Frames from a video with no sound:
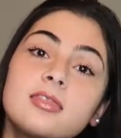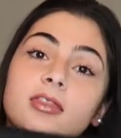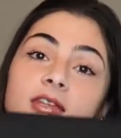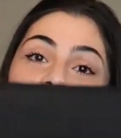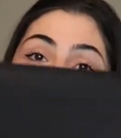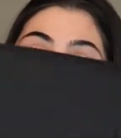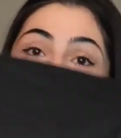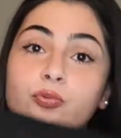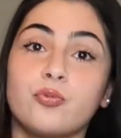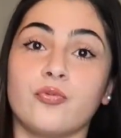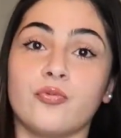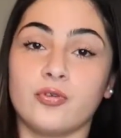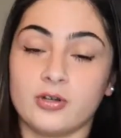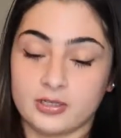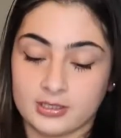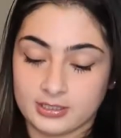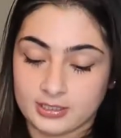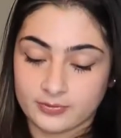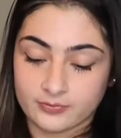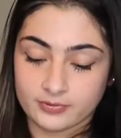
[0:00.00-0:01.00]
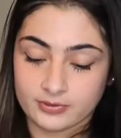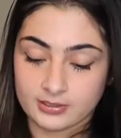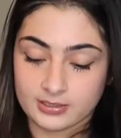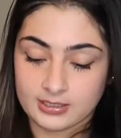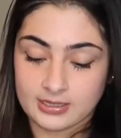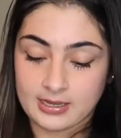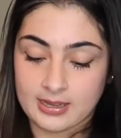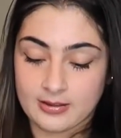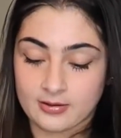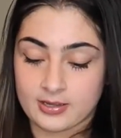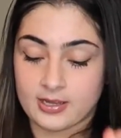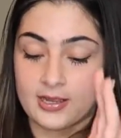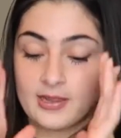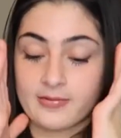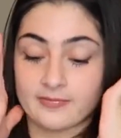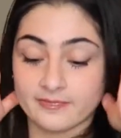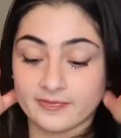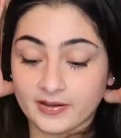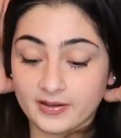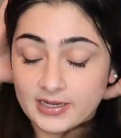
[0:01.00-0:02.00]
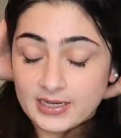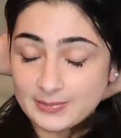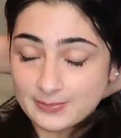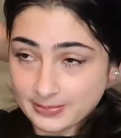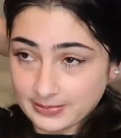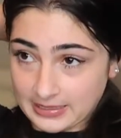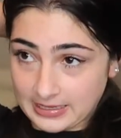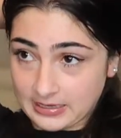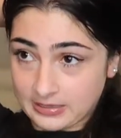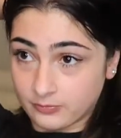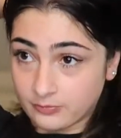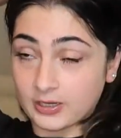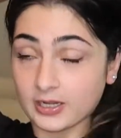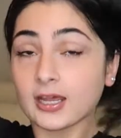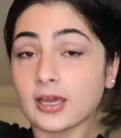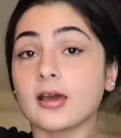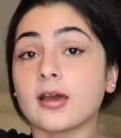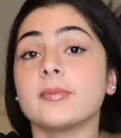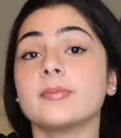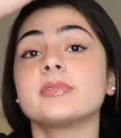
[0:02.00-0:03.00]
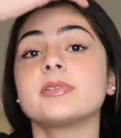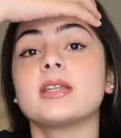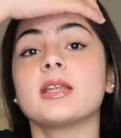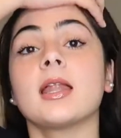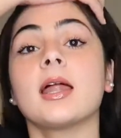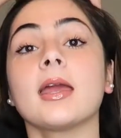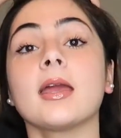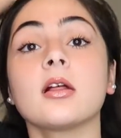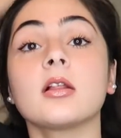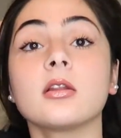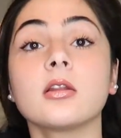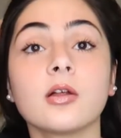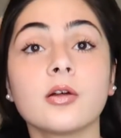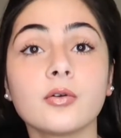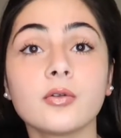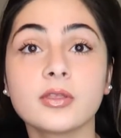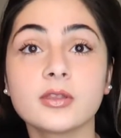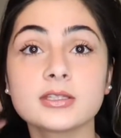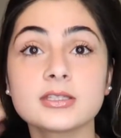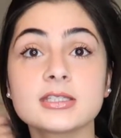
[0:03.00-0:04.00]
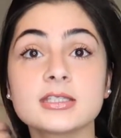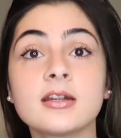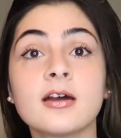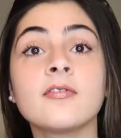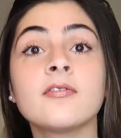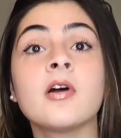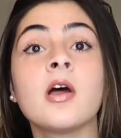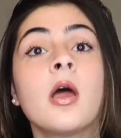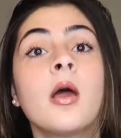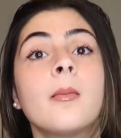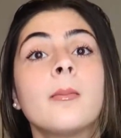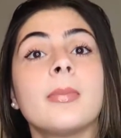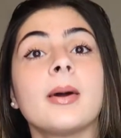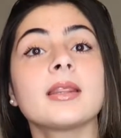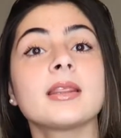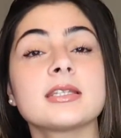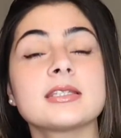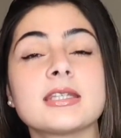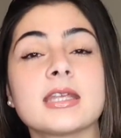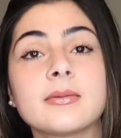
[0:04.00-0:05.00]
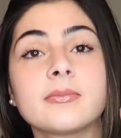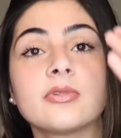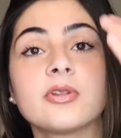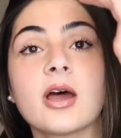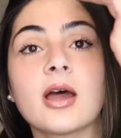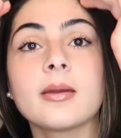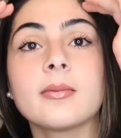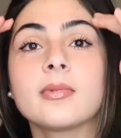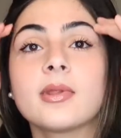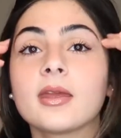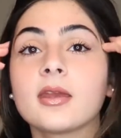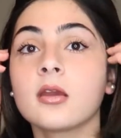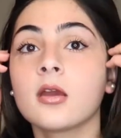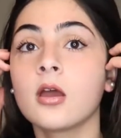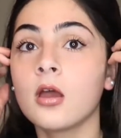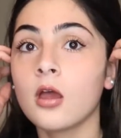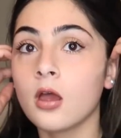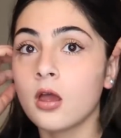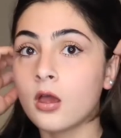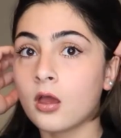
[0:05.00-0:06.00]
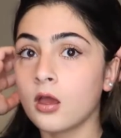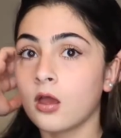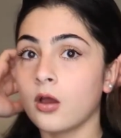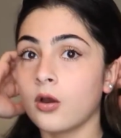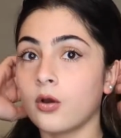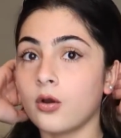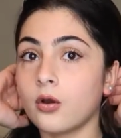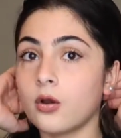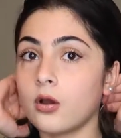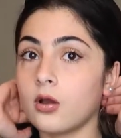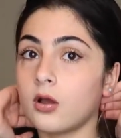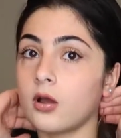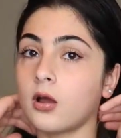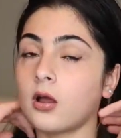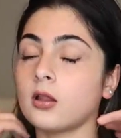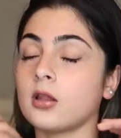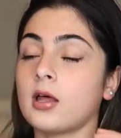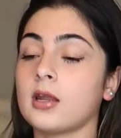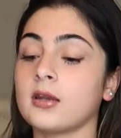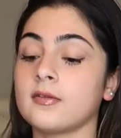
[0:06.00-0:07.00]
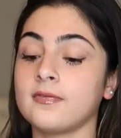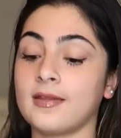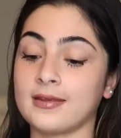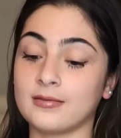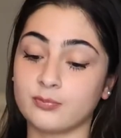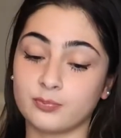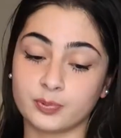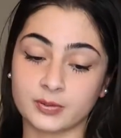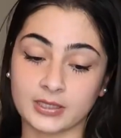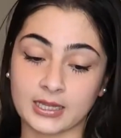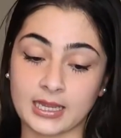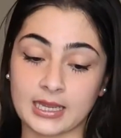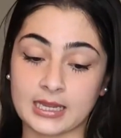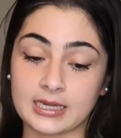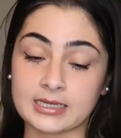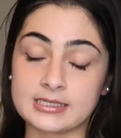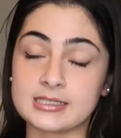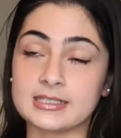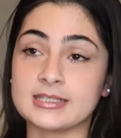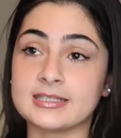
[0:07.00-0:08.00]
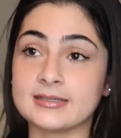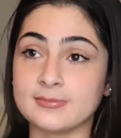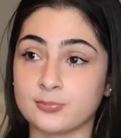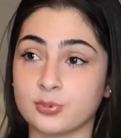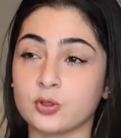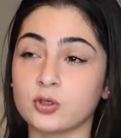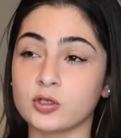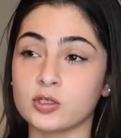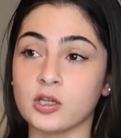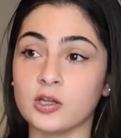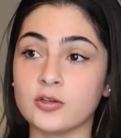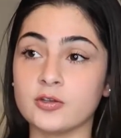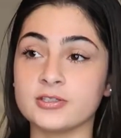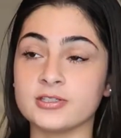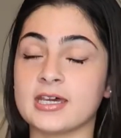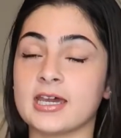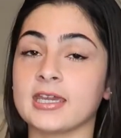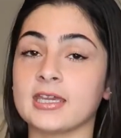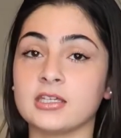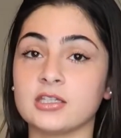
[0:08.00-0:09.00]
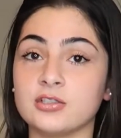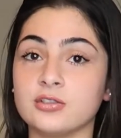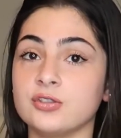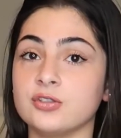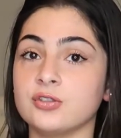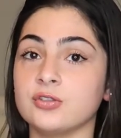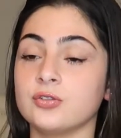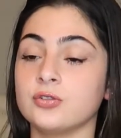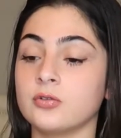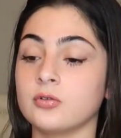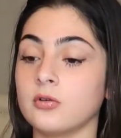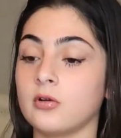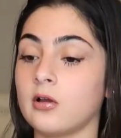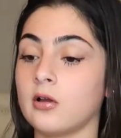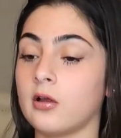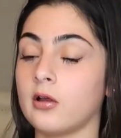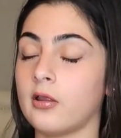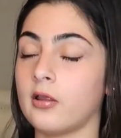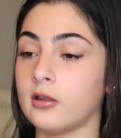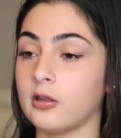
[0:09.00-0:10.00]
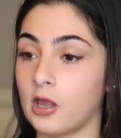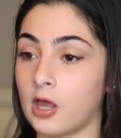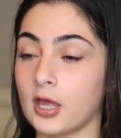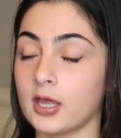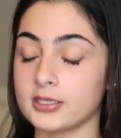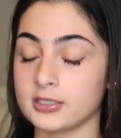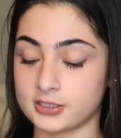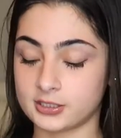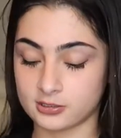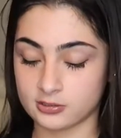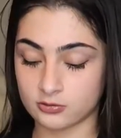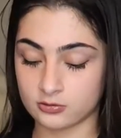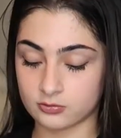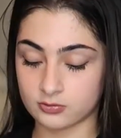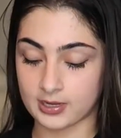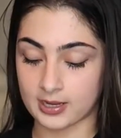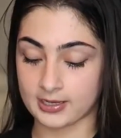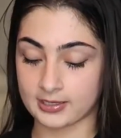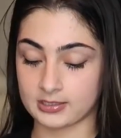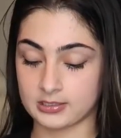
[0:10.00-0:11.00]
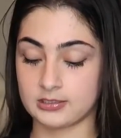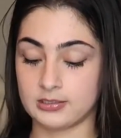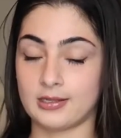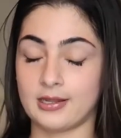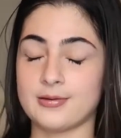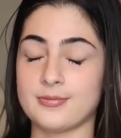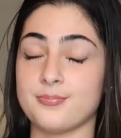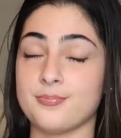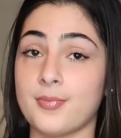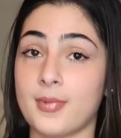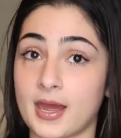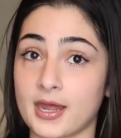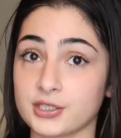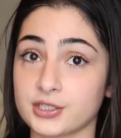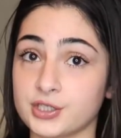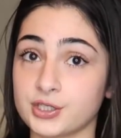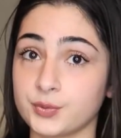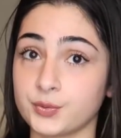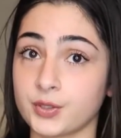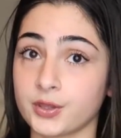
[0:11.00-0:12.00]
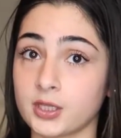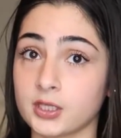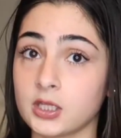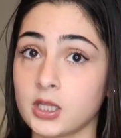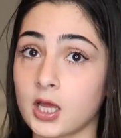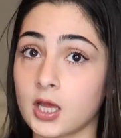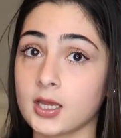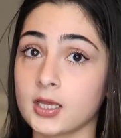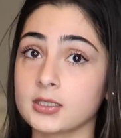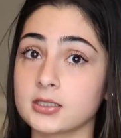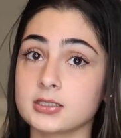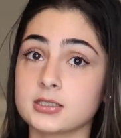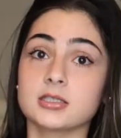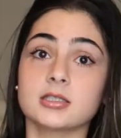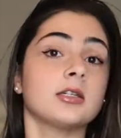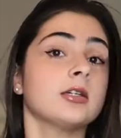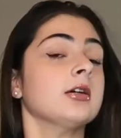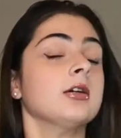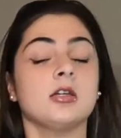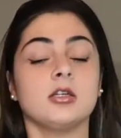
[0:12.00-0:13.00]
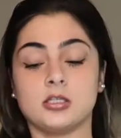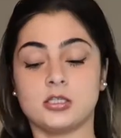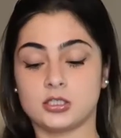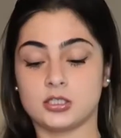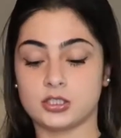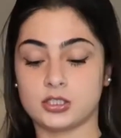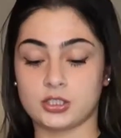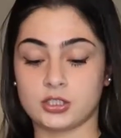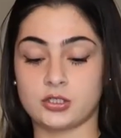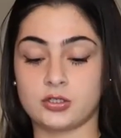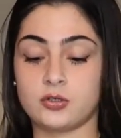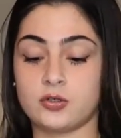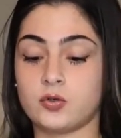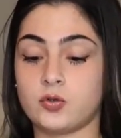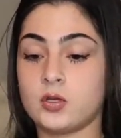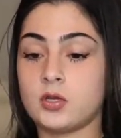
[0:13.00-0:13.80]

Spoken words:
this really, okay, I'm very plain when it comes to like clothes and stuff, but at the same time, like, a lot of like plain and simple clothes I can do a lot too. I can like match it with a lot. So